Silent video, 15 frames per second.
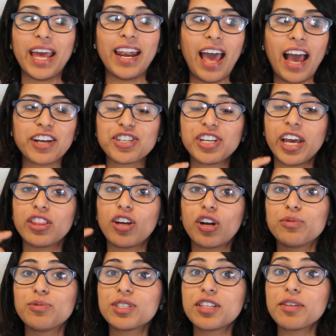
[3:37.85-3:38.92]
And actually, I thought
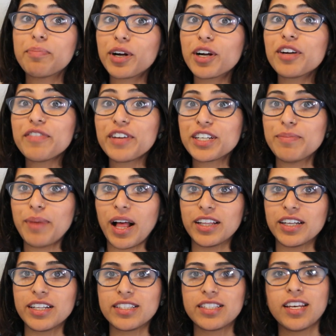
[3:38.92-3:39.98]
it was the perfect
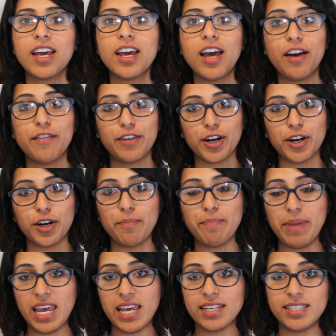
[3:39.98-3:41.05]
balance of her
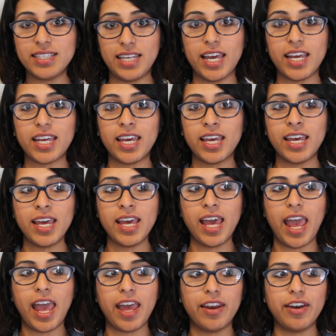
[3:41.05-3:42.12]
being sick
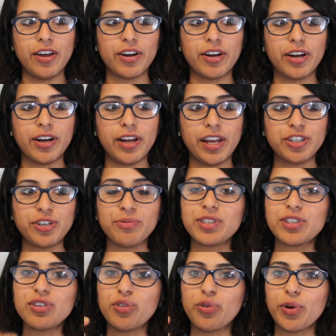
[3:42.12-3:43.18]
and she was
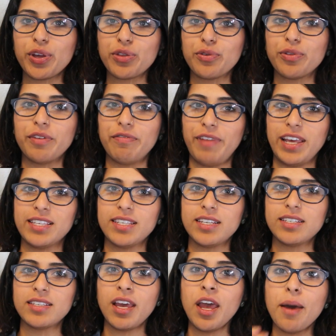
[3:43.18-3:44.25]
still going through the
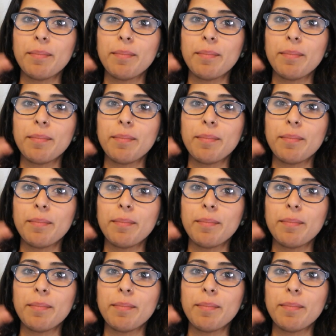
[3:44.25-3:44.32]
phases,